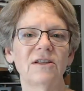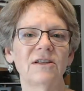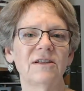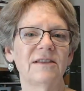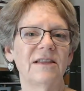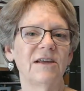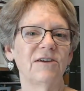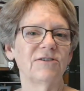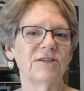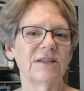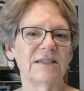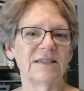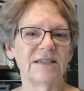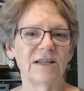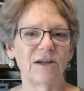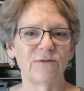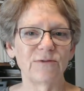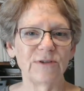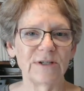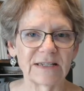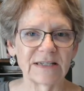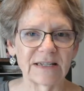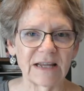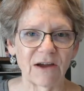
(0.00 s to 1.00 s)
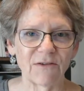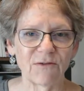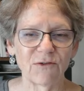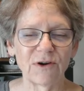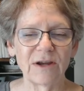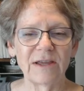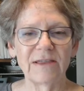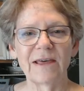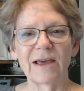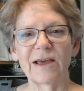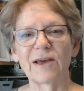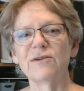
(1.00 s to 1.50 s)
there's a self
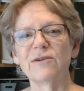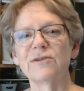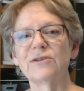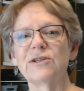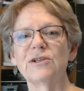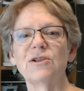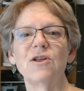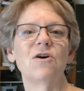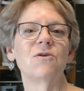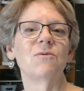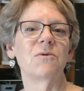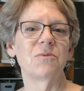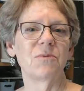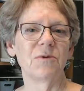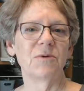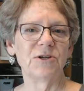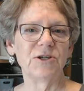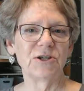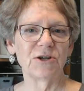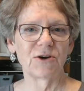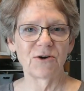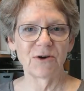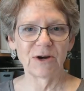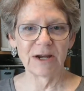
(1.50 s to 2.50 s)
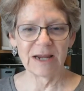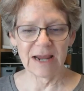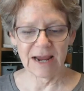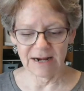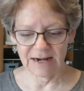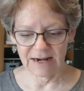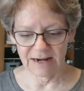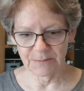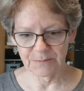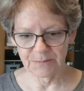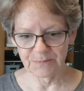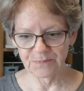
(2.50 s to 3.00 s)
discovery that goes along with what you're
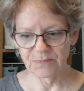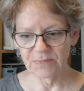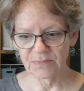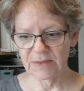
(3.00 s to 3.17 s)
creating.